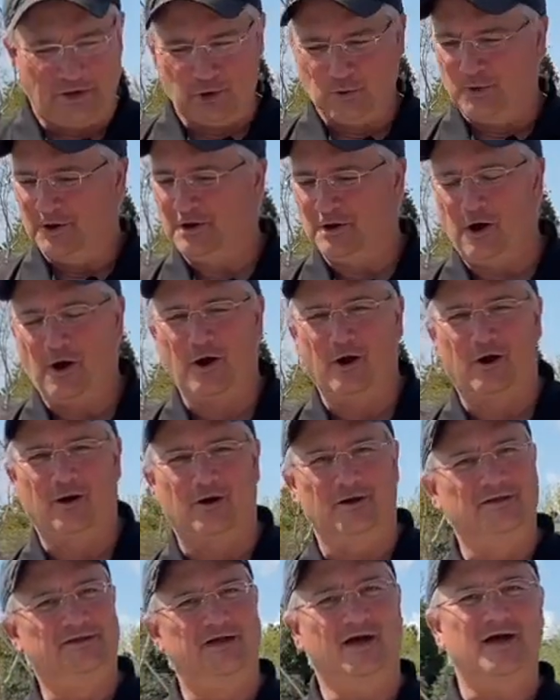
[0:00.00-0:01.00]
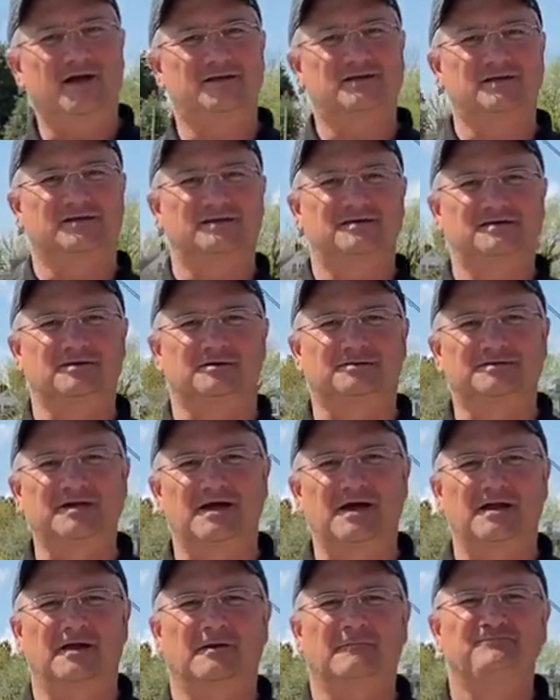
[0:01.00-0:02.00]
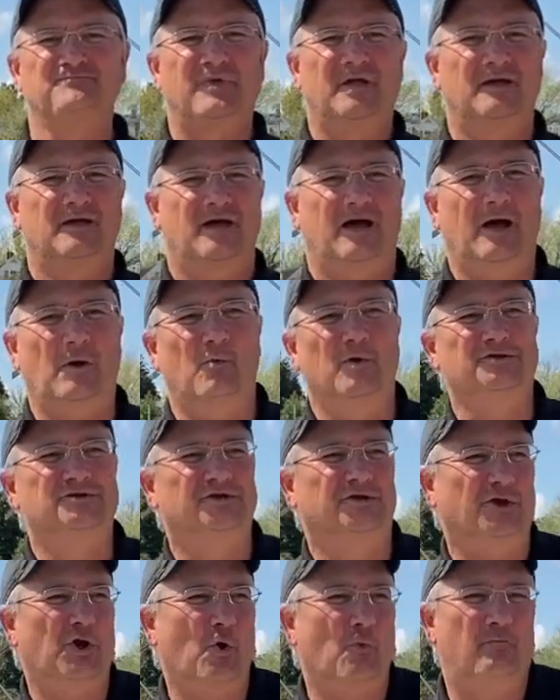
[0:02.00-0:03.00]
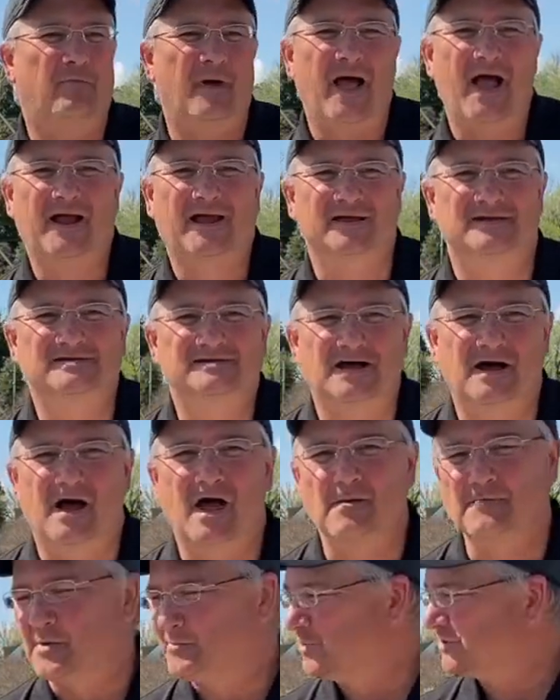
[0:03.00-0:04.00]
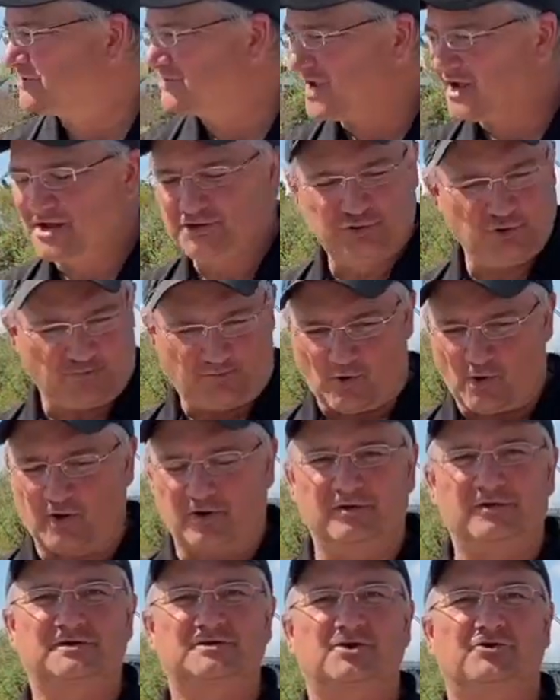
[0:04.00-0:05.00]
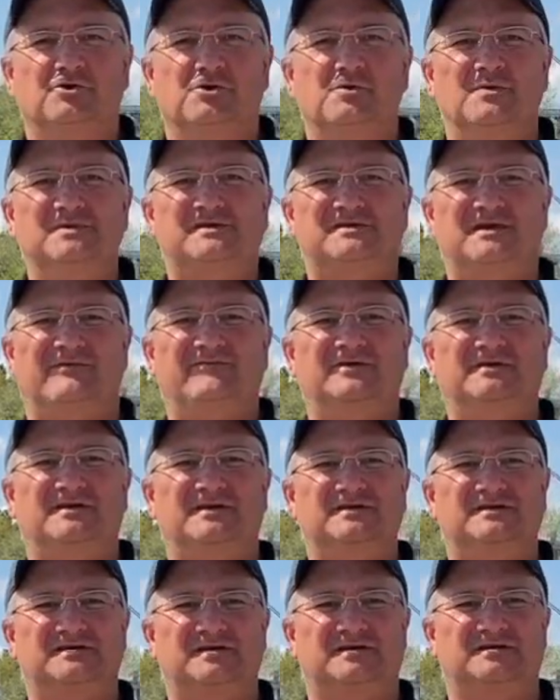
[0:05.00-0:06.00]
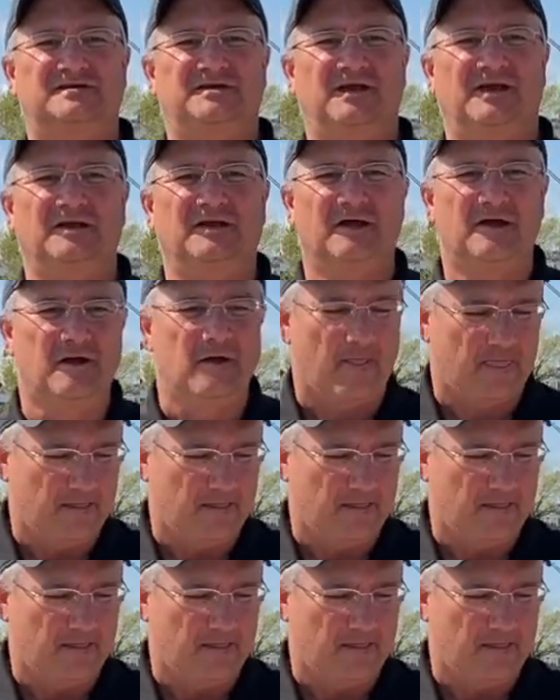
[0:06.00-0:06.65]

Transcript: we are on decks of the Sultana. I want you to go back in time and pretend you're part of this crew in 1768. The